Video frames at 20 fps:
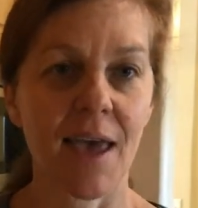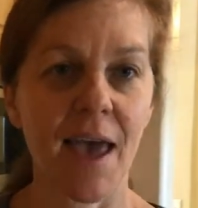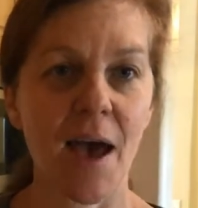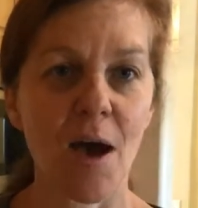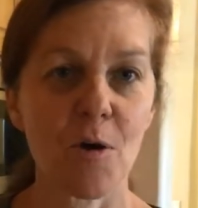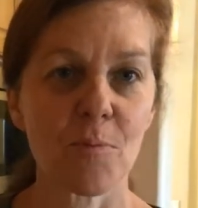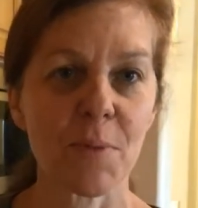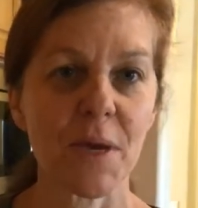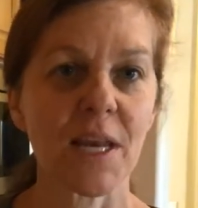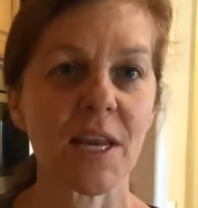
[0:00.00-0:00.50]

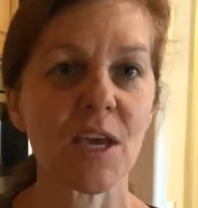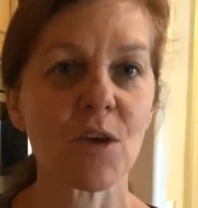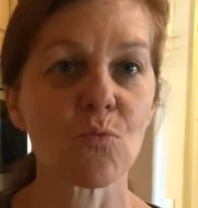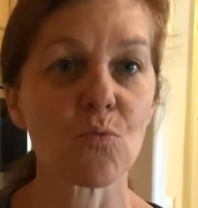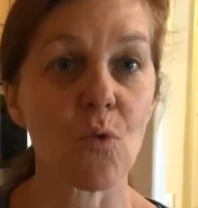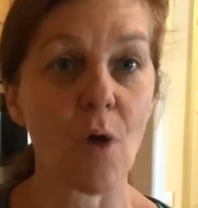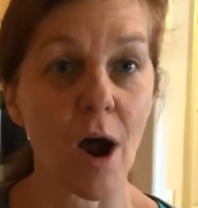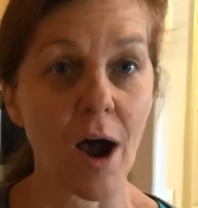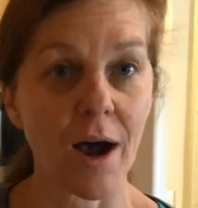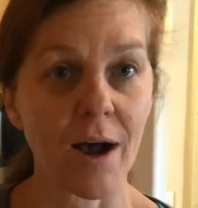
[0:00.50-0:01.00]
meaning
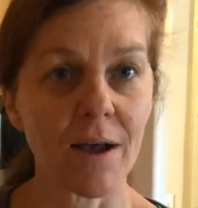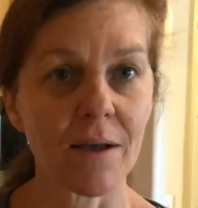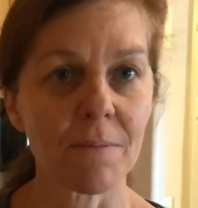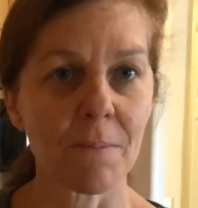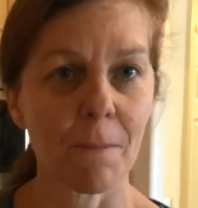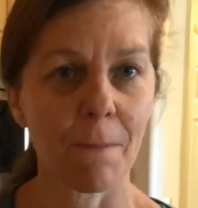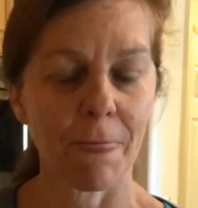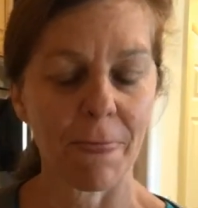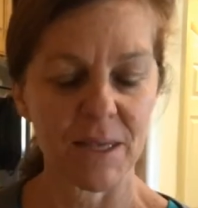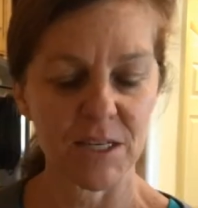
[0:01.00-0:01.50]
raw,
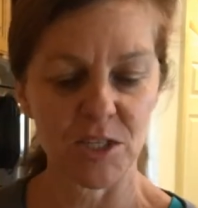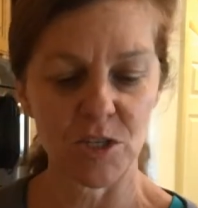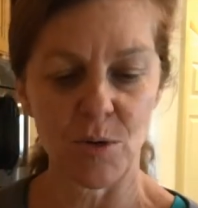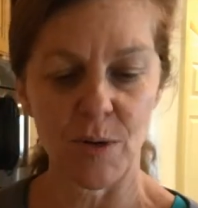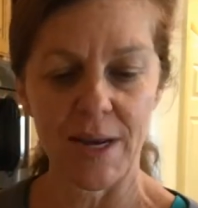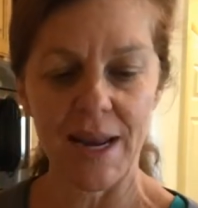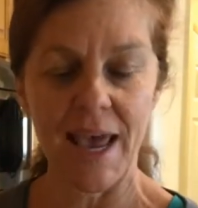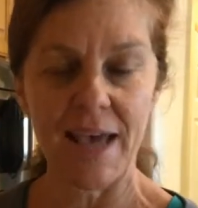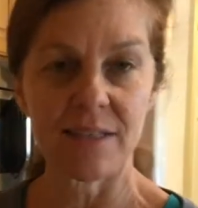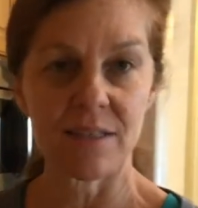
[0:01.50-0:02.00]
so
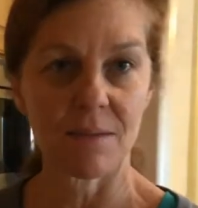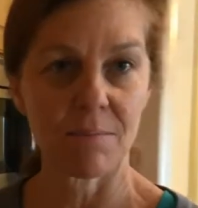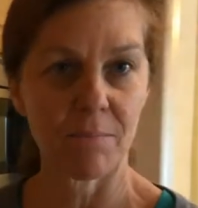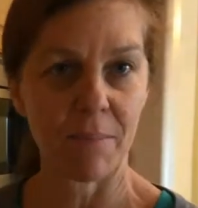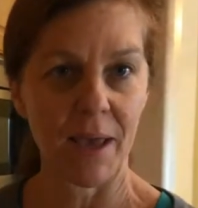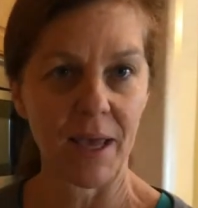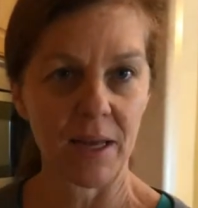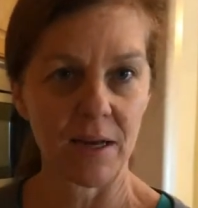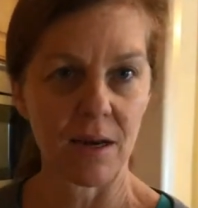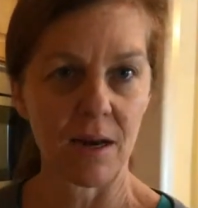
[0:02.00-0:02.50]
it hasn't
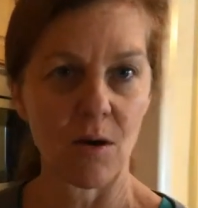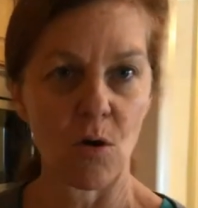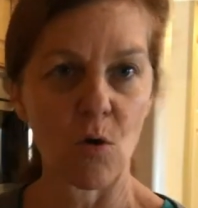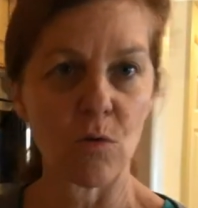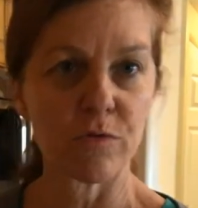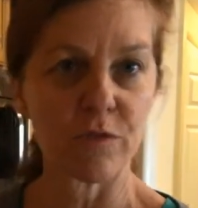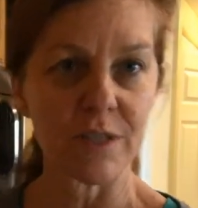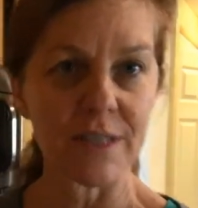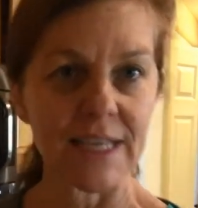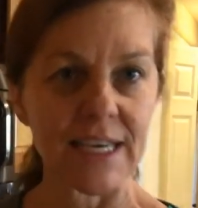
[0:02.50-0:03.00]
been
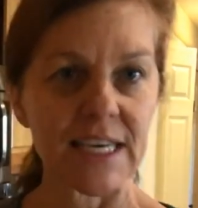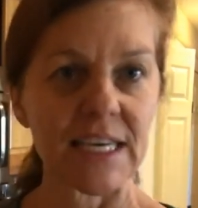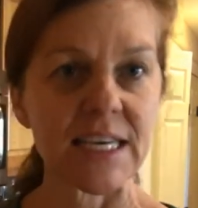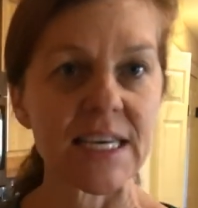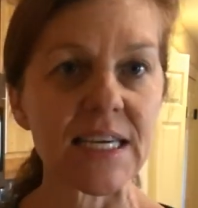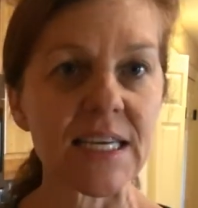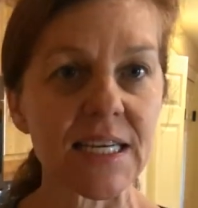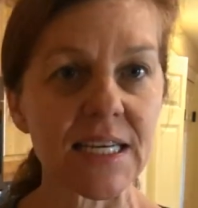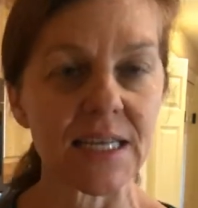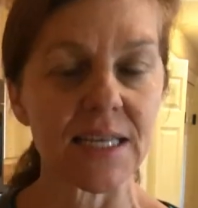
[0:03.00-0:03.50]
overly
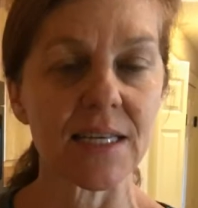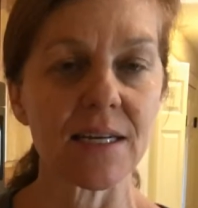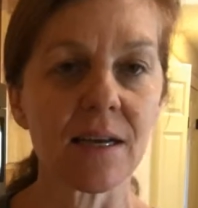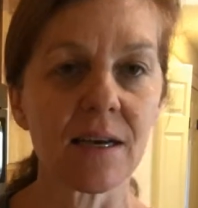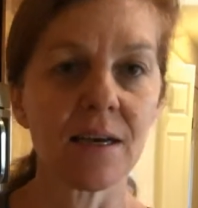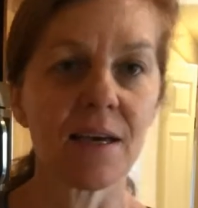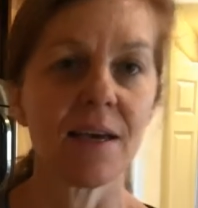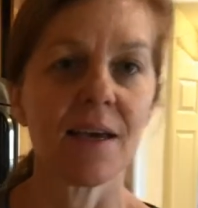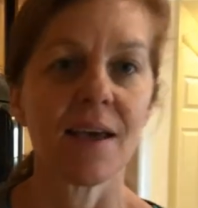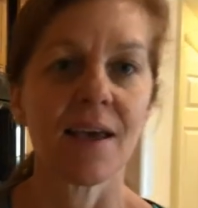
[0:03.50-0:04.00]
heated,
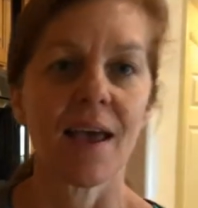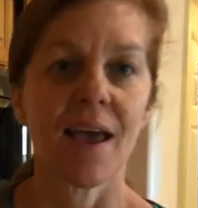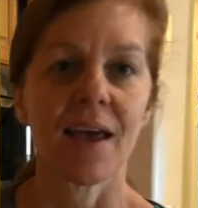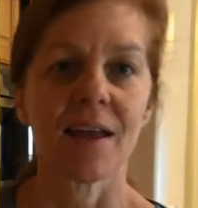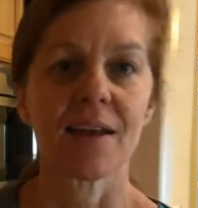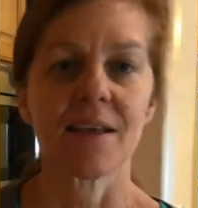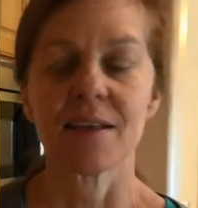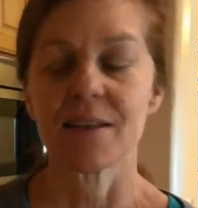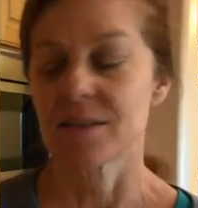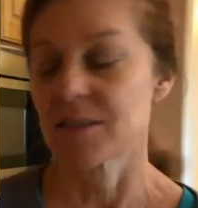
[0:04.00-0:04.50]
and
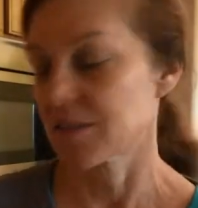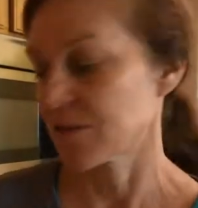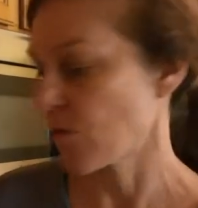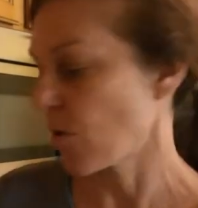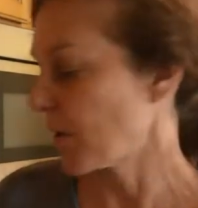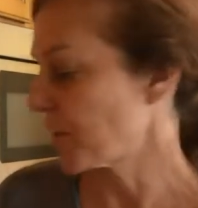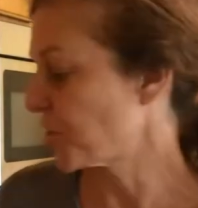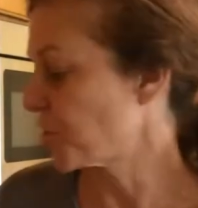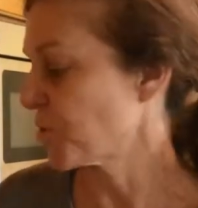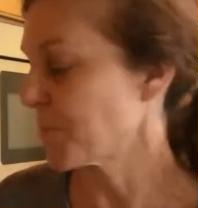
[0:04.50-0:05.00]
it's
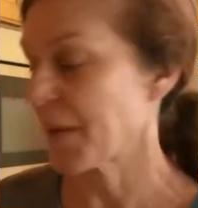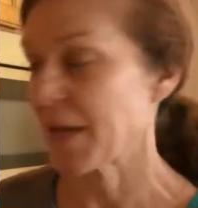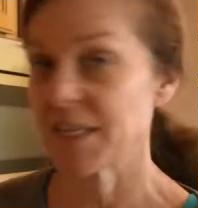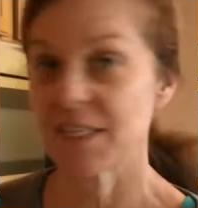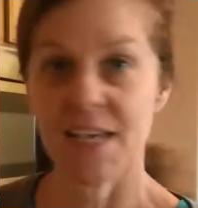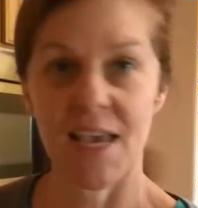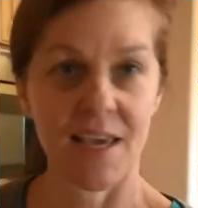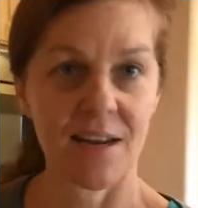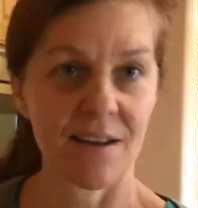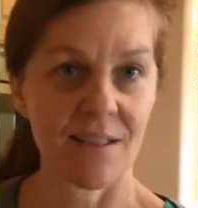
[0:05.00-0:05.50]
going to
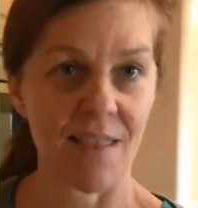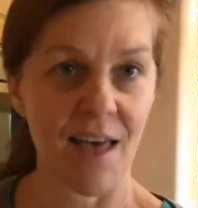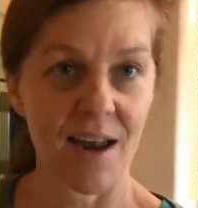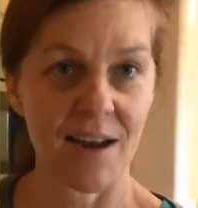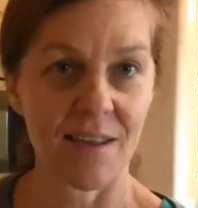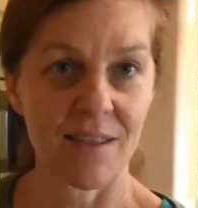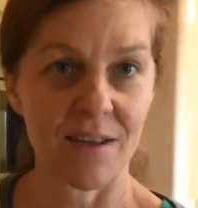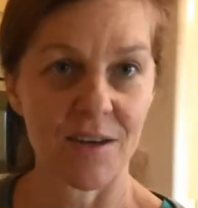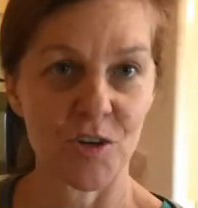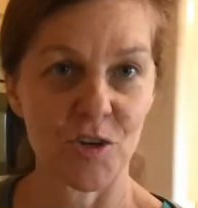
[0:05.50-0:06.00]
maintain a lot
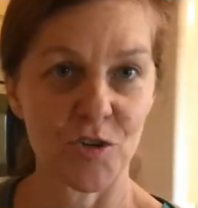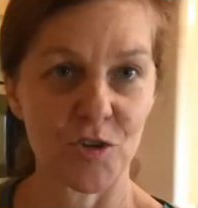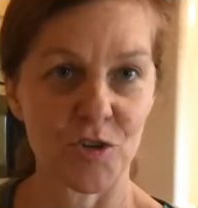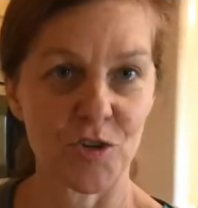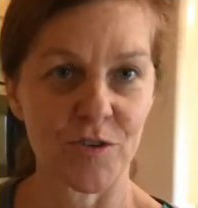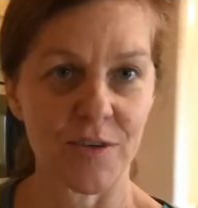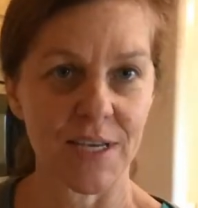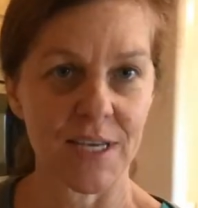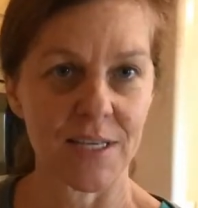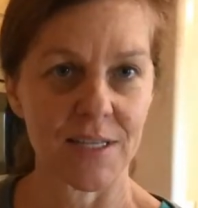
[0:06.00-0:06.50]
of the
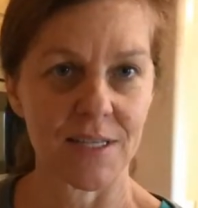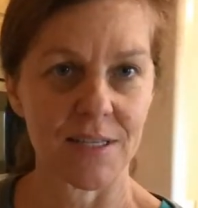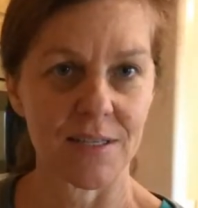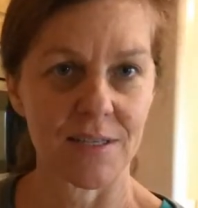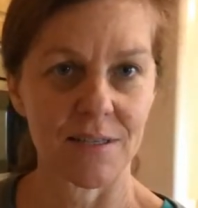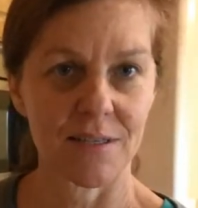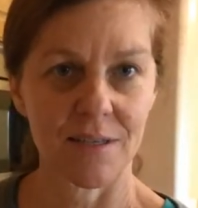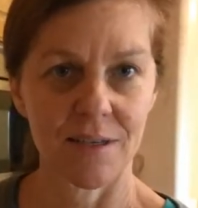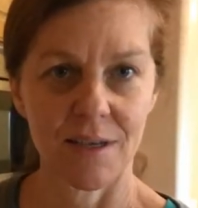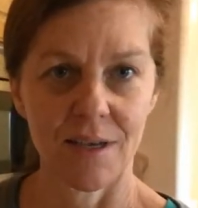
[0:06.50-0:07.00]
nutrients.